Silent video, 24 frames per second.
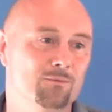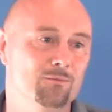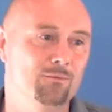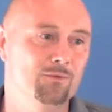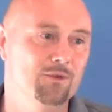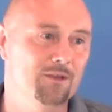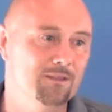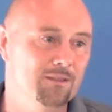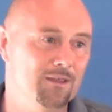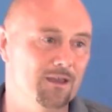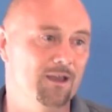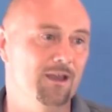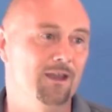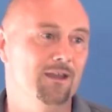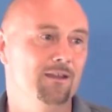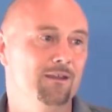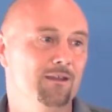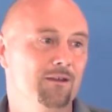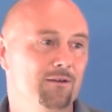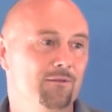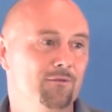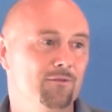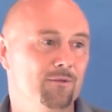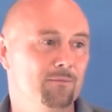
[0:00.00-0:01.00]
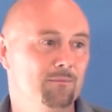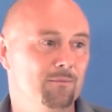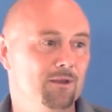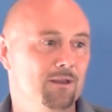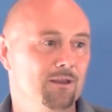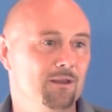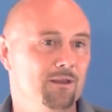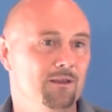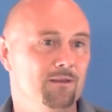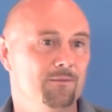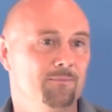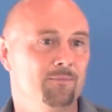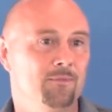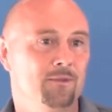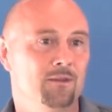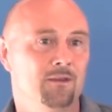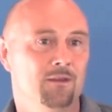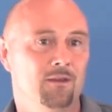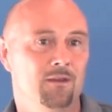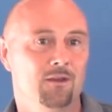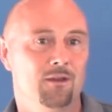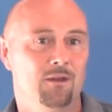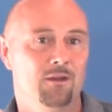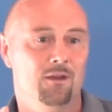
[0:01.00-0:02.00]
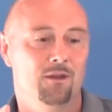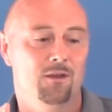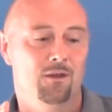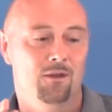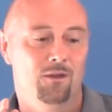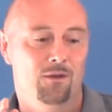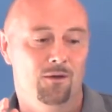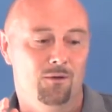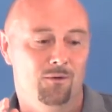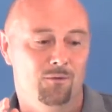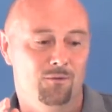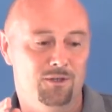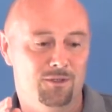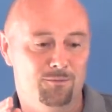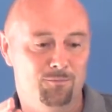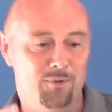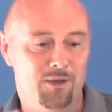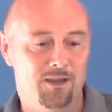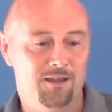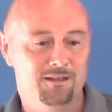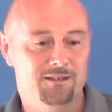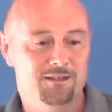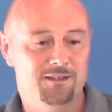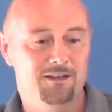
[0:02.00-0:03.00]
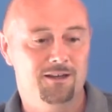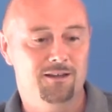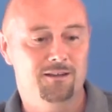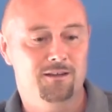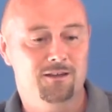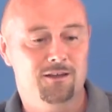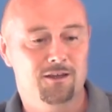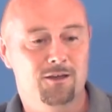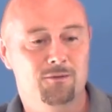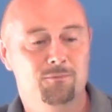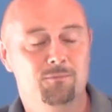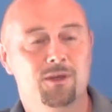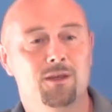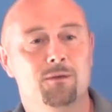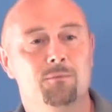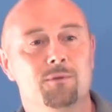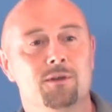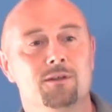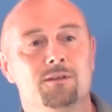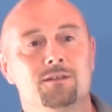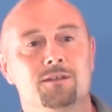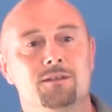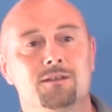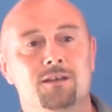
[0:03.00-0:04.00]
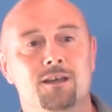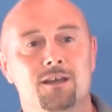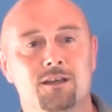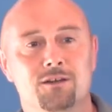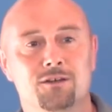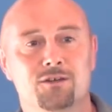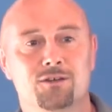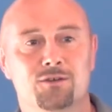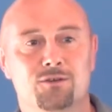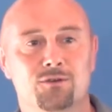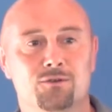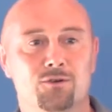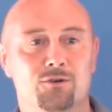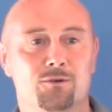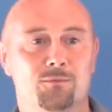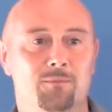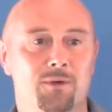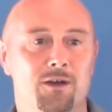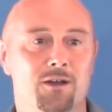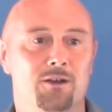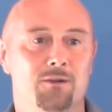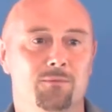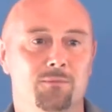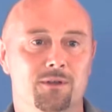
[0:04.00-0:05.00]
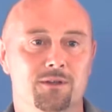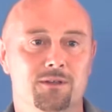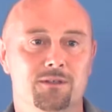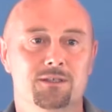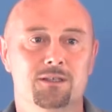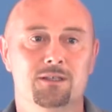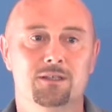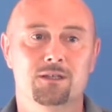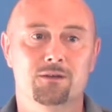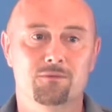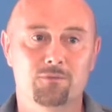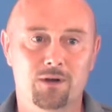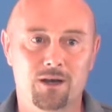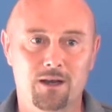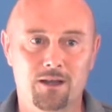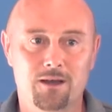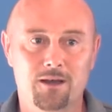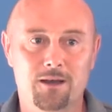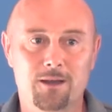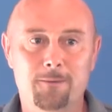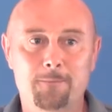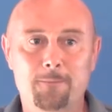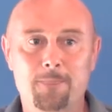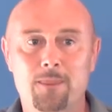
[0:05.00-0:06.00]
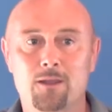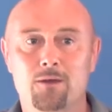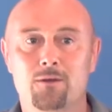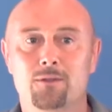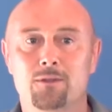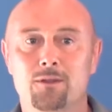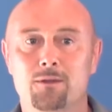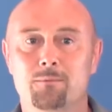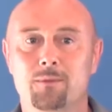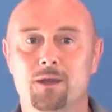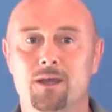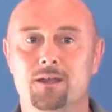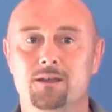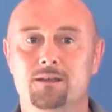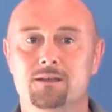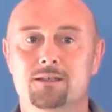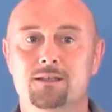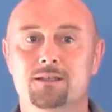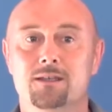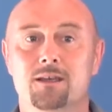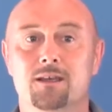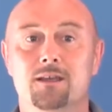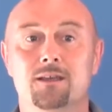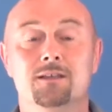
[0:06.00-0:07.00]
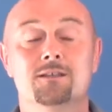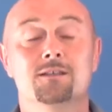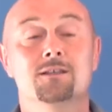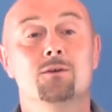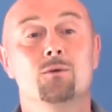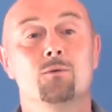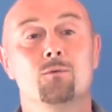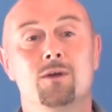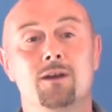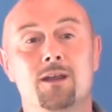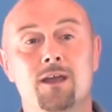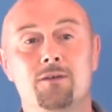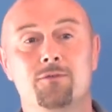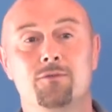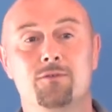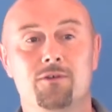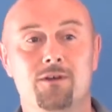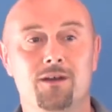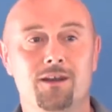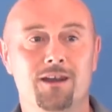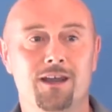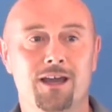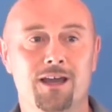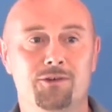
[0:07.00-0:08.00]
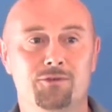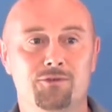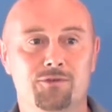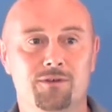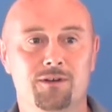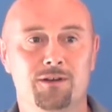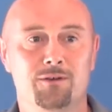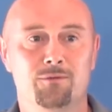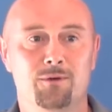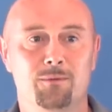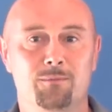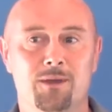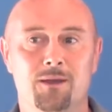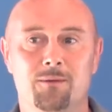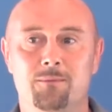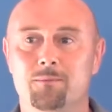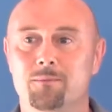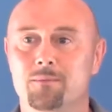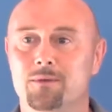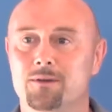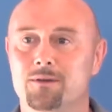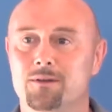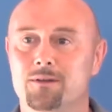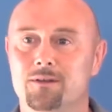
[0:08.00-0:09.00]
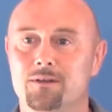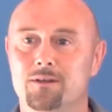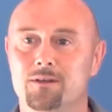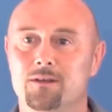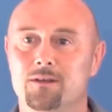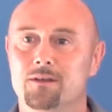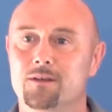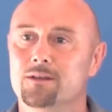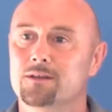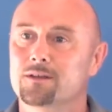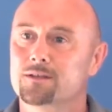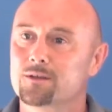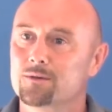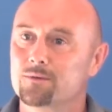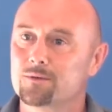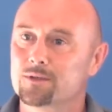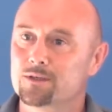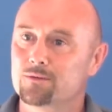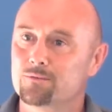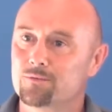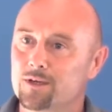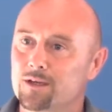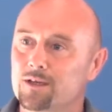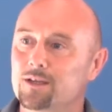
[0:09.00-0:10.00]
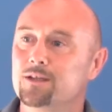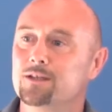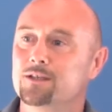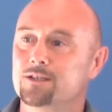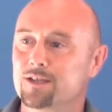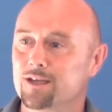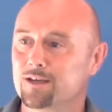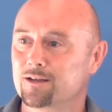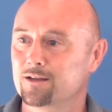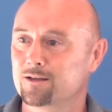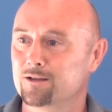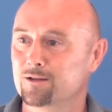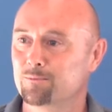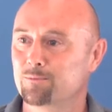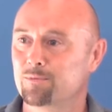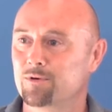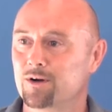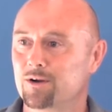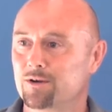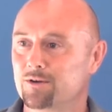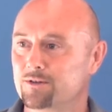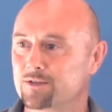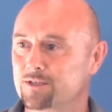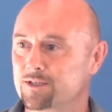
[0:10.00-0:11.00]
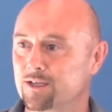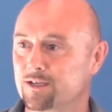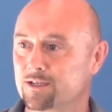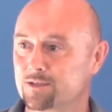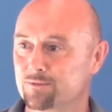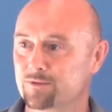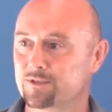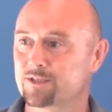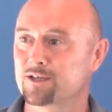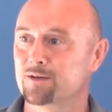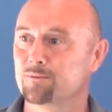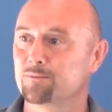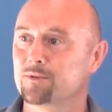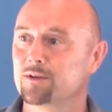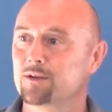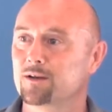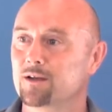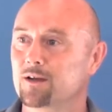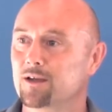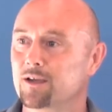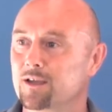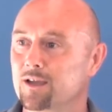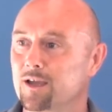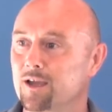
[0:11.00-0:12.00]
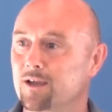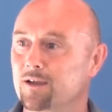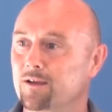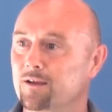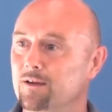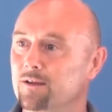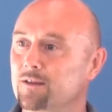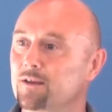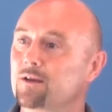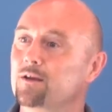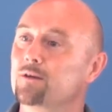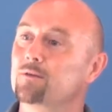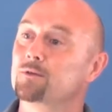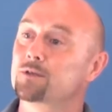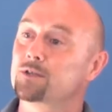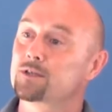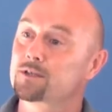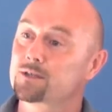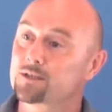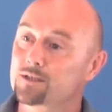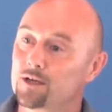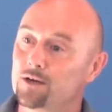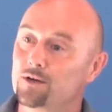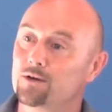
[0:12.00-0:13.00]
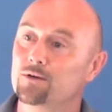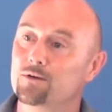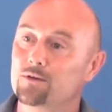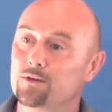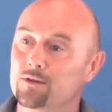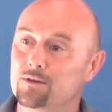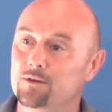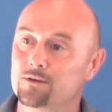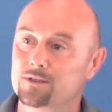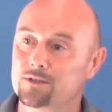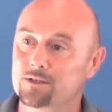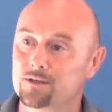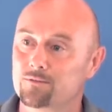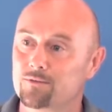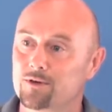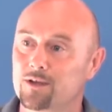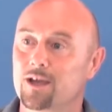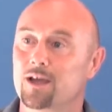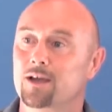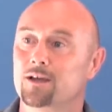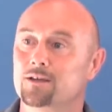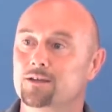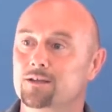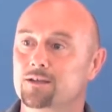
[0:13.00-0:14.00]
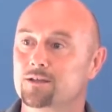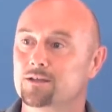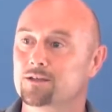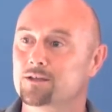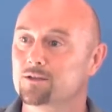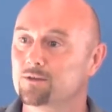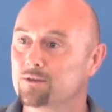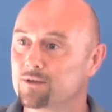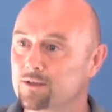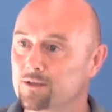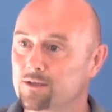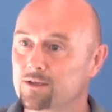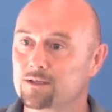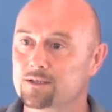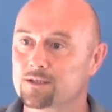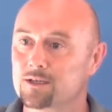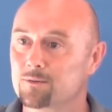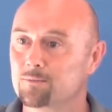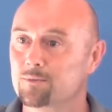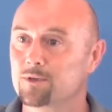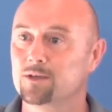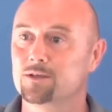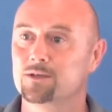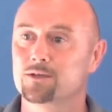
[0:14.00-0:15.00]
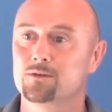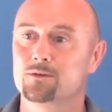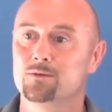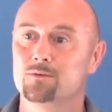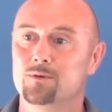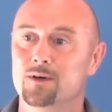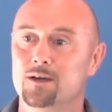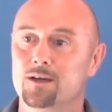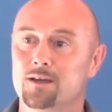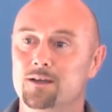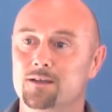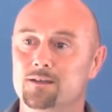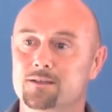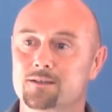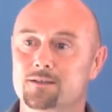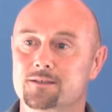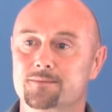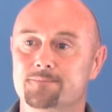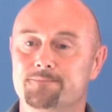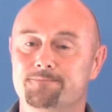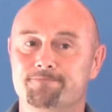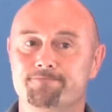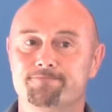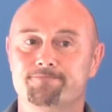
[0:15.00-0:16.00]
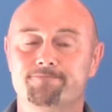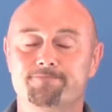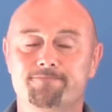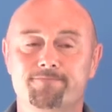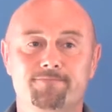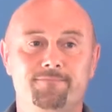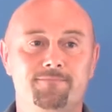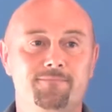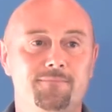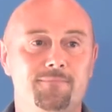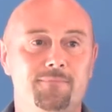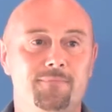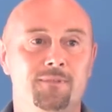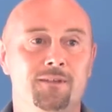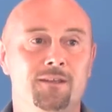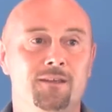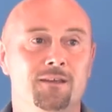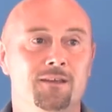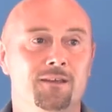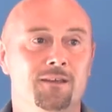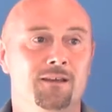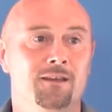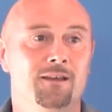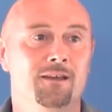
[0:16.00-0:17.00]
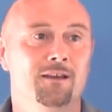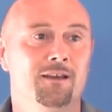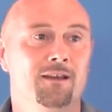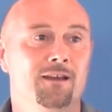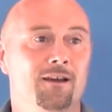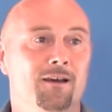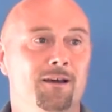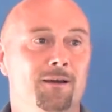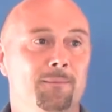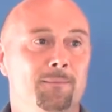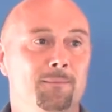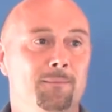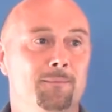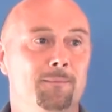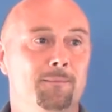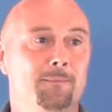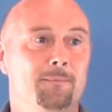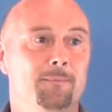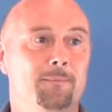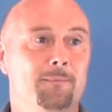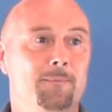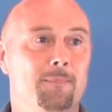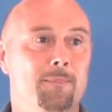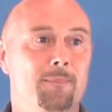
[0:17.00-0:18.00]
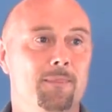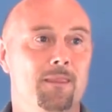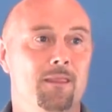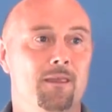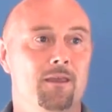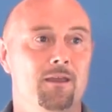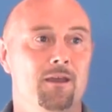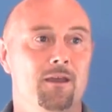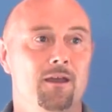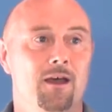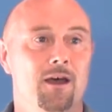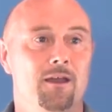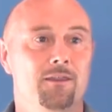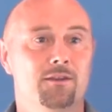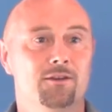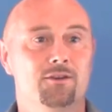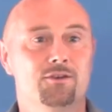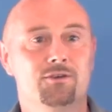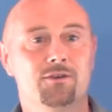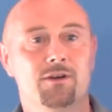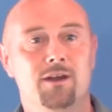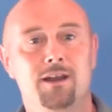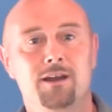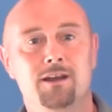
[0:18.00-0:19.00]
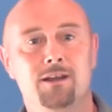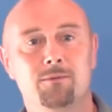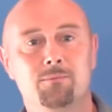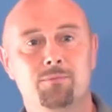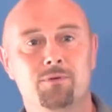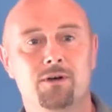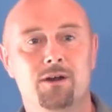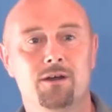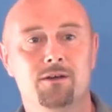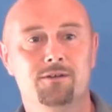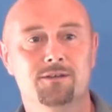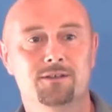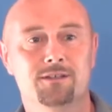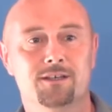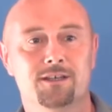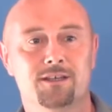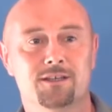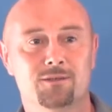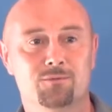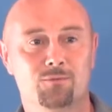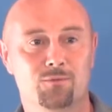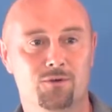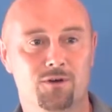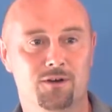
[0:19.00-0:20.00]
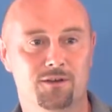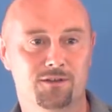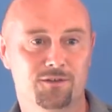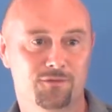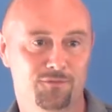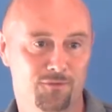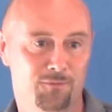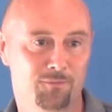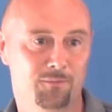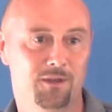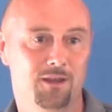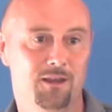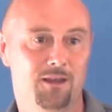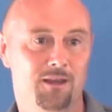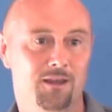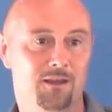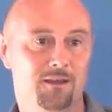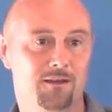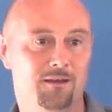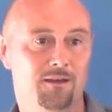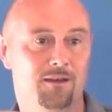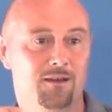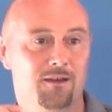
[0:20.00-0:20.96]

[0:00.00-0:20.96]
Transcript: with anger for me was basically the commitment to take short moments and to rely on the mainstays whenever I naturally remembered. So it was a really gentle process with something like anger that I was so used to reacting to in these habitual ways. Um, and the training process was, for me,